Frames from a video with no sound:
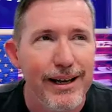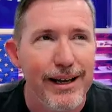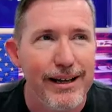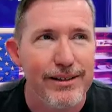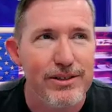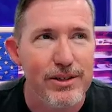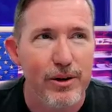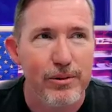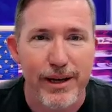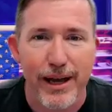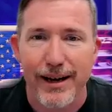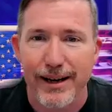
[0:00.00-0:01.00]
And so,
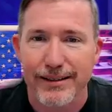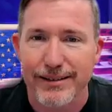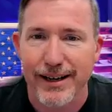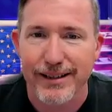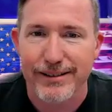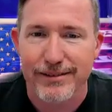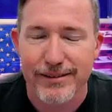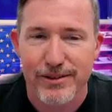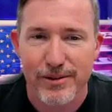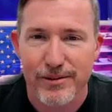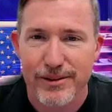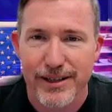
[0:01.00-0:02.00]
yeah, I as
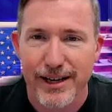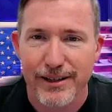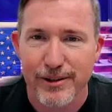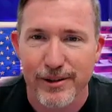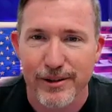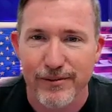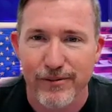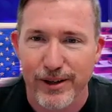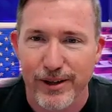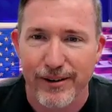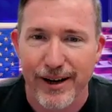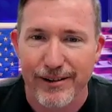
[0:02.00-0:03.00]
soon as I could
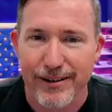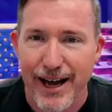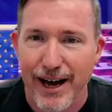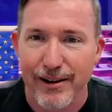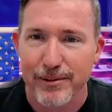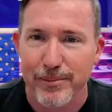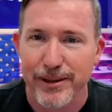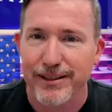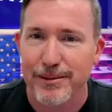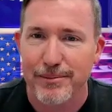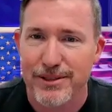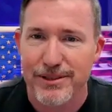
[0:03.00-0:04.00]
figure out how to
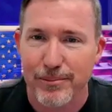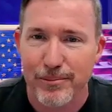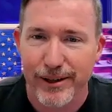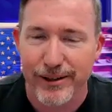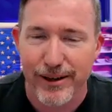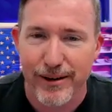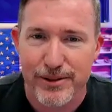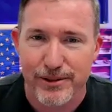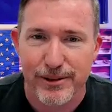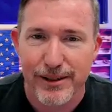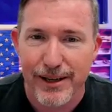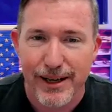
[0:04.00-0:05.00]
become a submarine
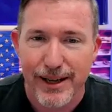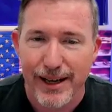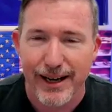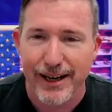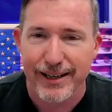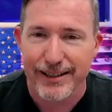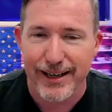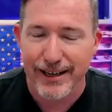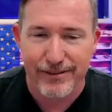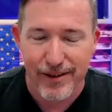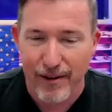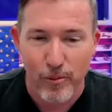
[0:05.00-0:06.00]
officer, I
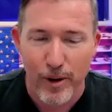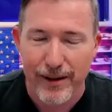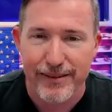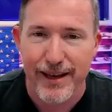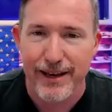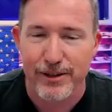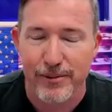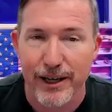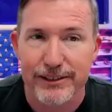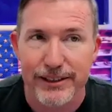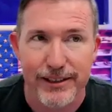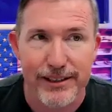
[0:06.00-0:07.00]
went in that
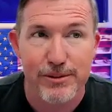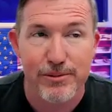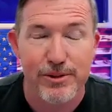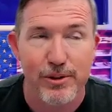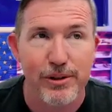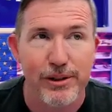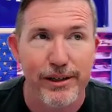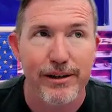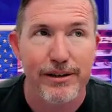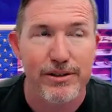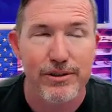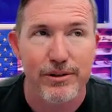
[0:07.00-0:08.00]
direction. This was early
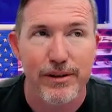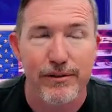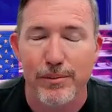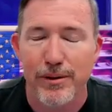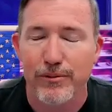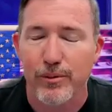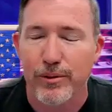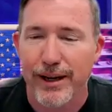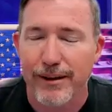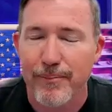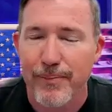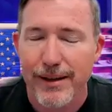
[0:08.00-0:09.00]
on. So even before
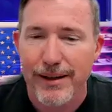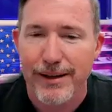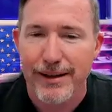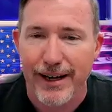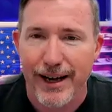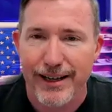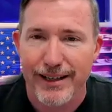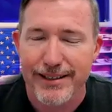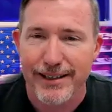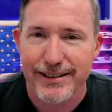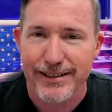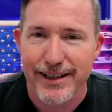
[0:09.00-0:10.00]
I
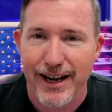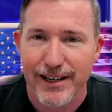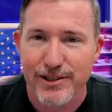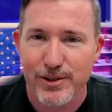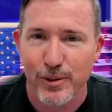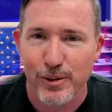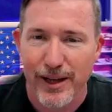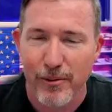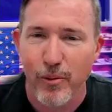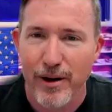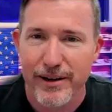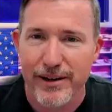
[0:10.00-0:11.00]
attended high school, I
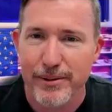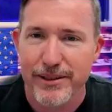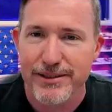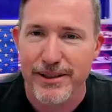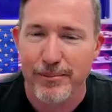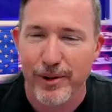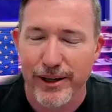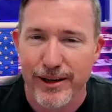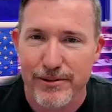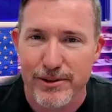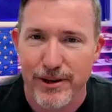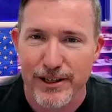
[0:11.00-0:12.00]
wanted to be a submarine
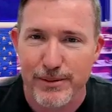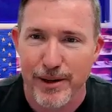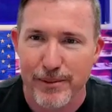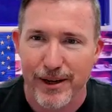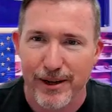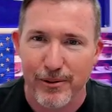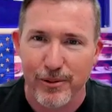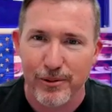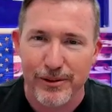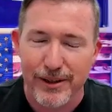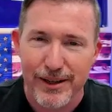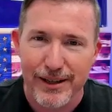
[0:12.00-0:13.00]
officer. I spent my
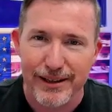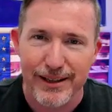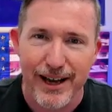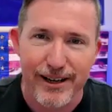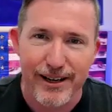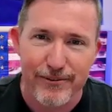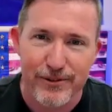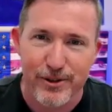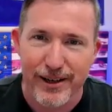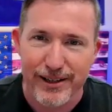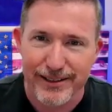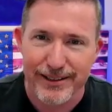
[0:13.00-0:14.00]
whole life
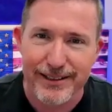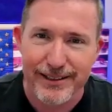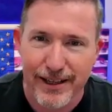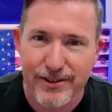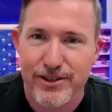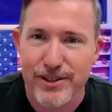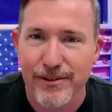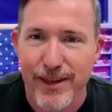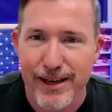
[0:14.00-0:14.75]
trying to achieve